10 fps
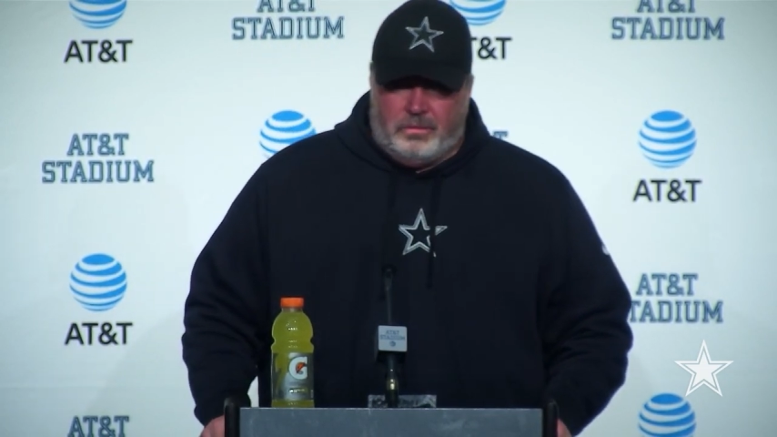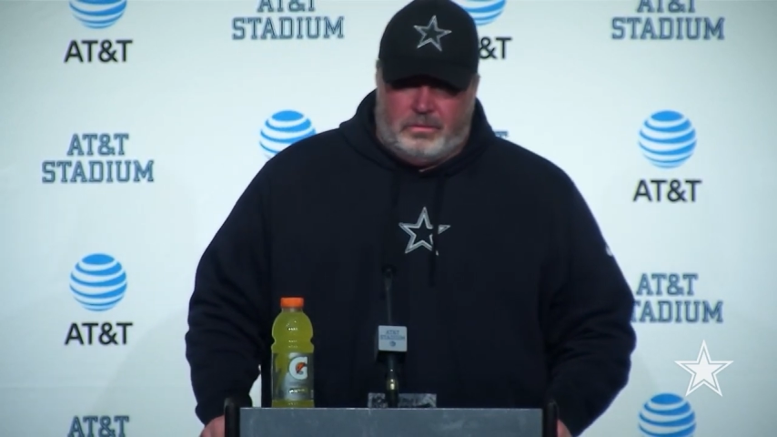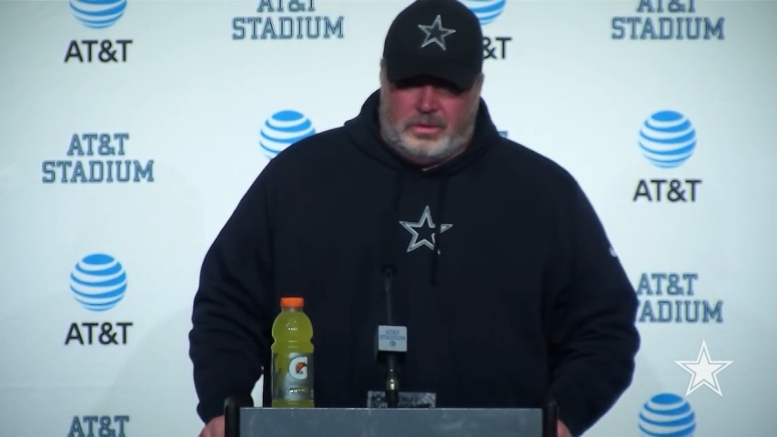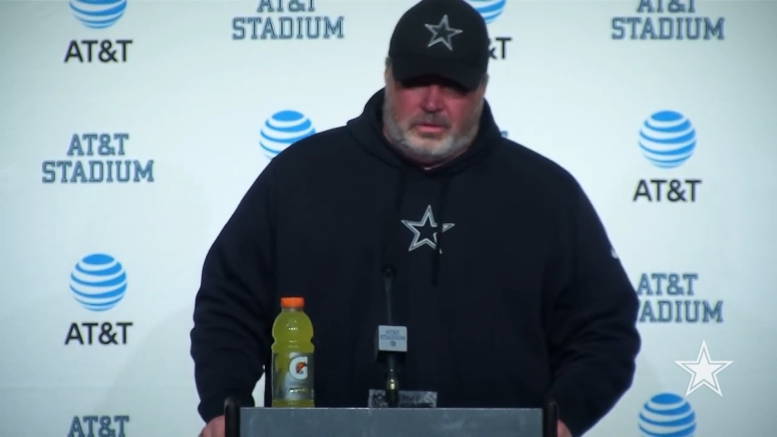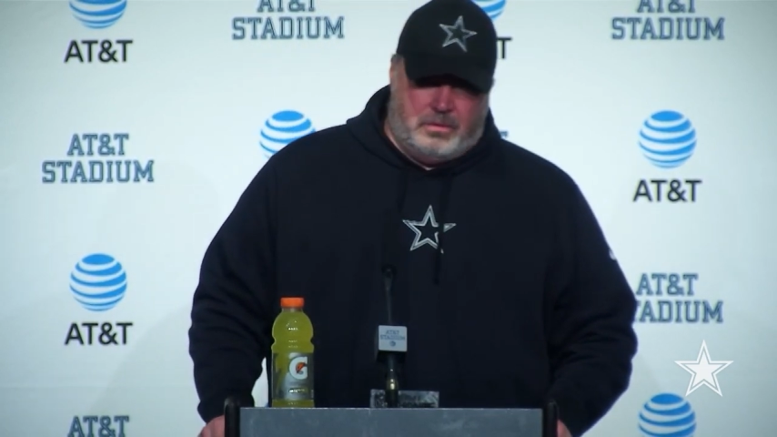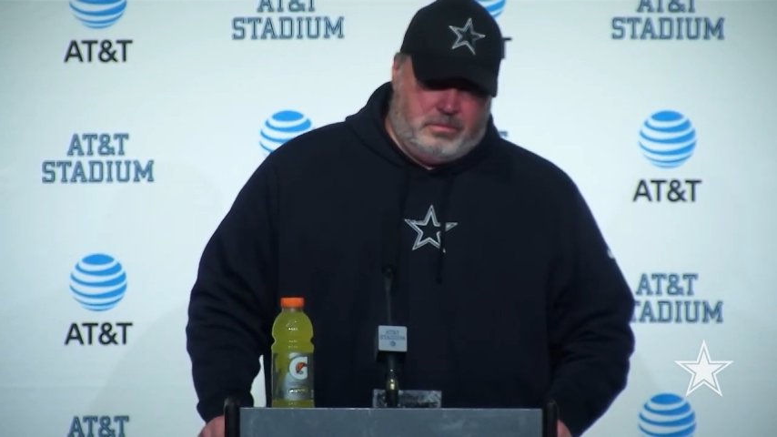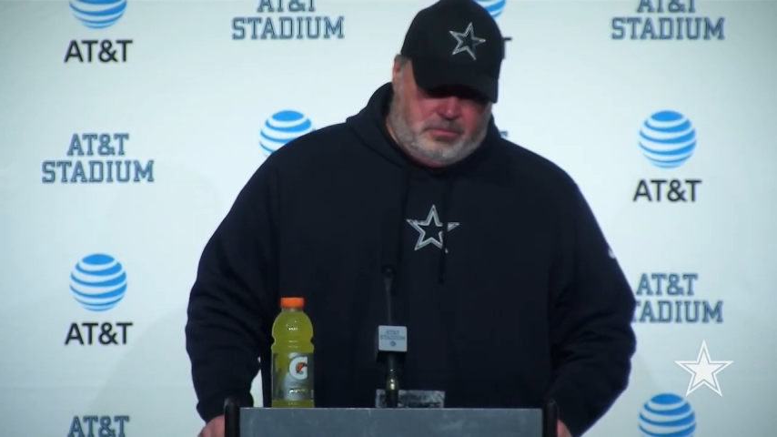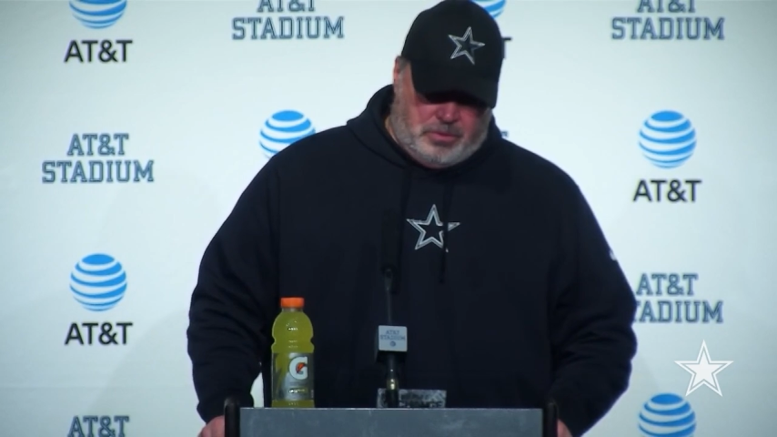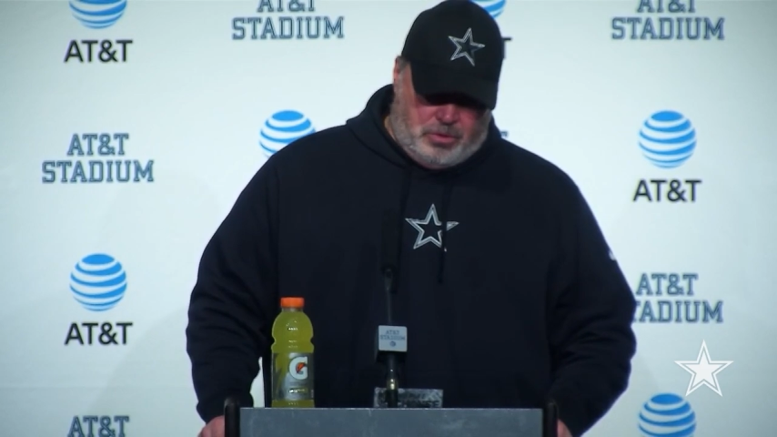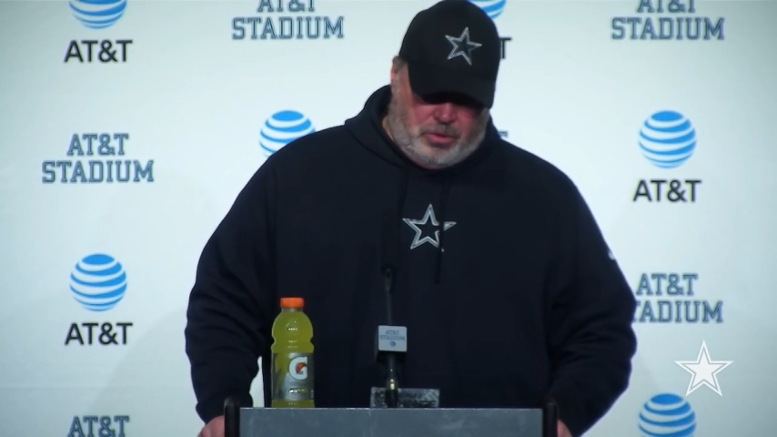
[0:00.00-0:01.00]
was
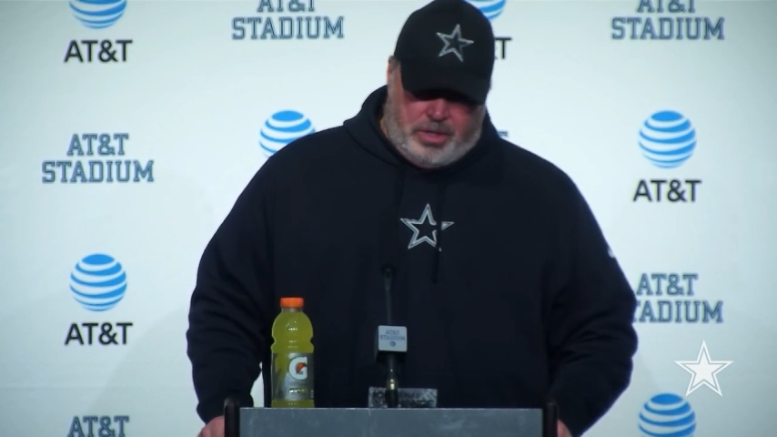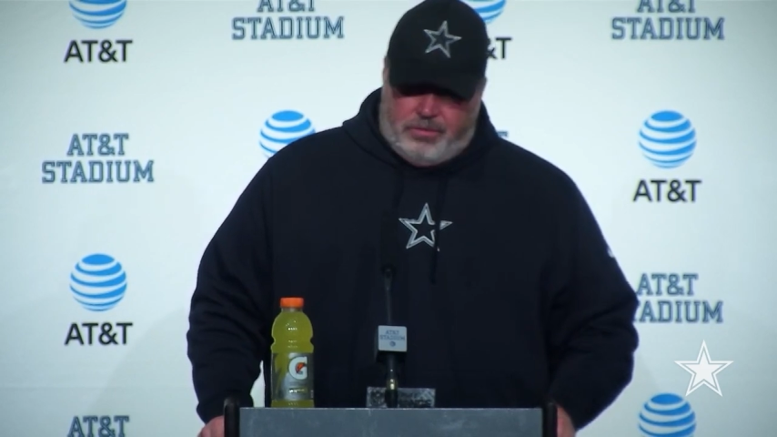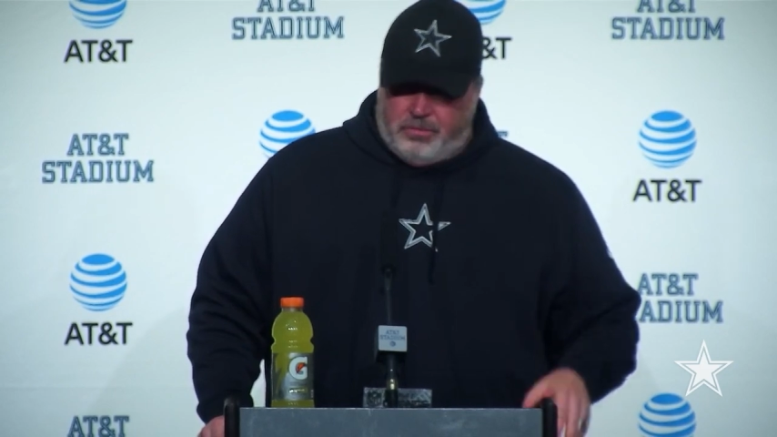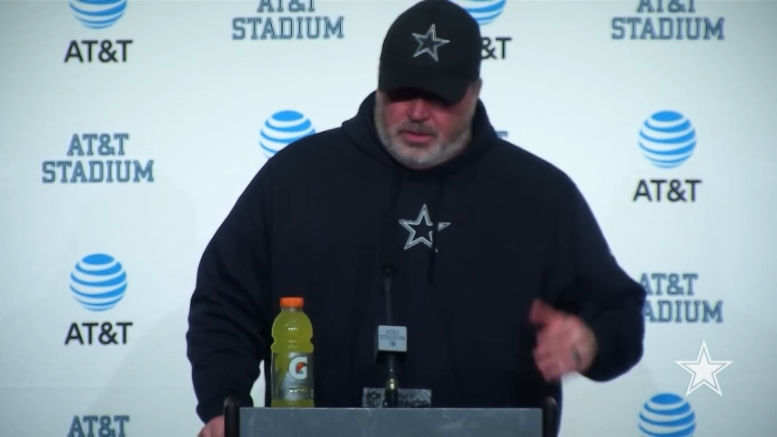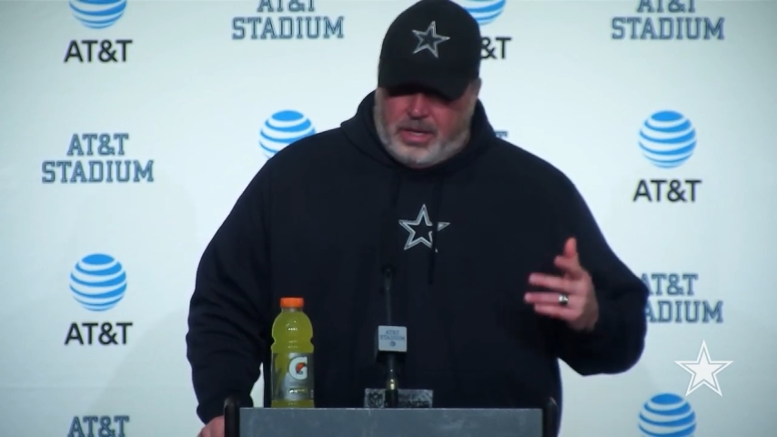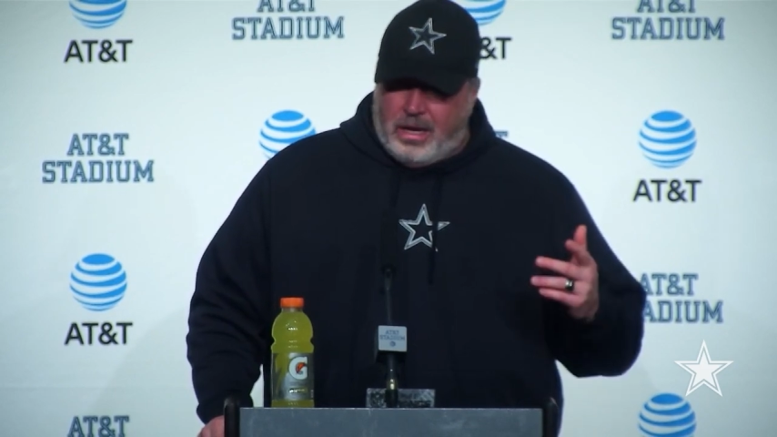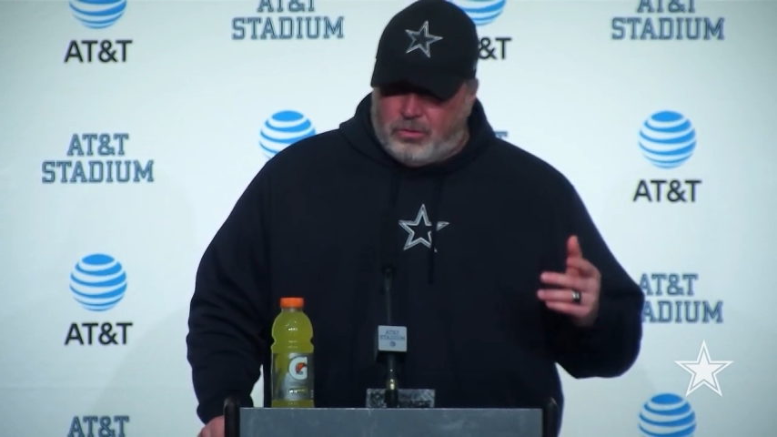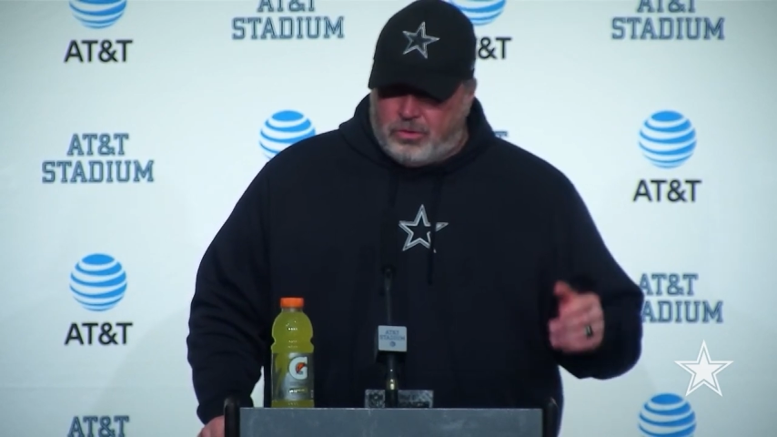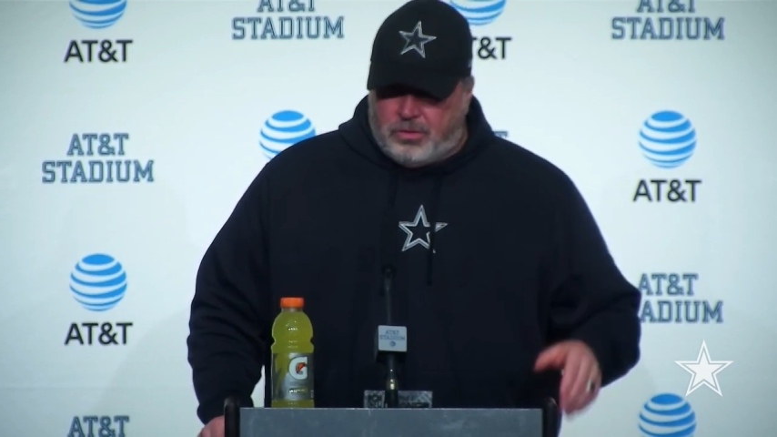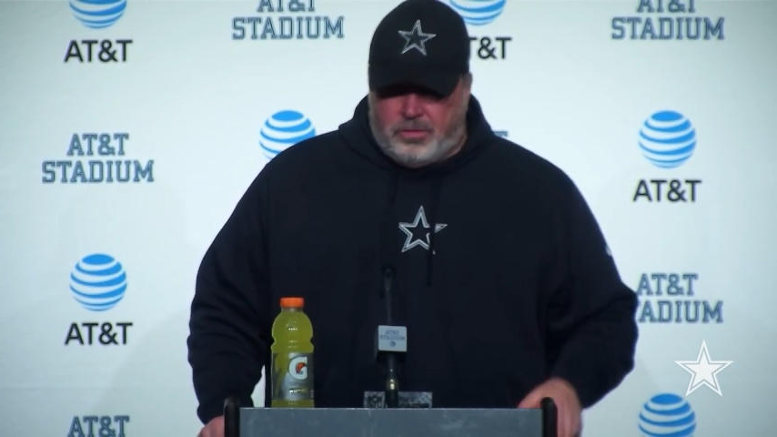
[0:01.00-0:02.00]
who they
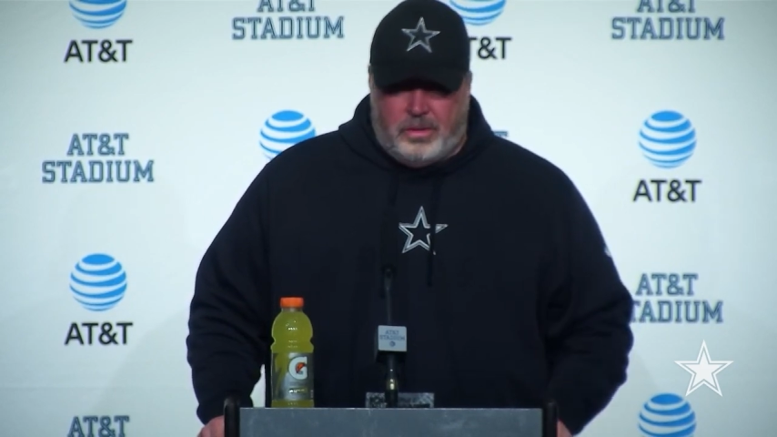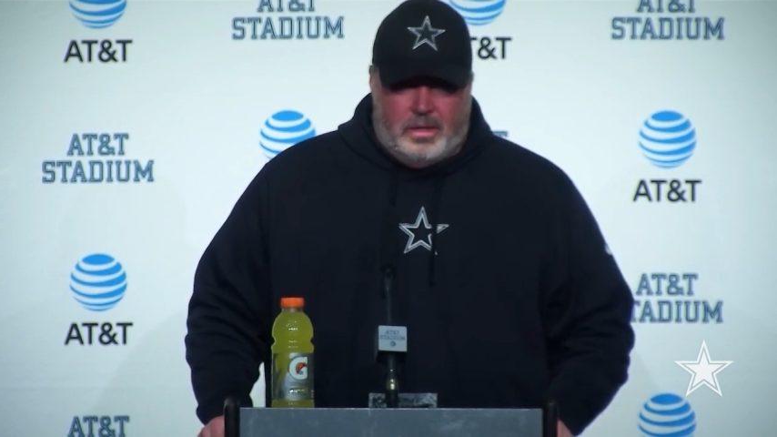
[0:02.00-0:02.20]
announced,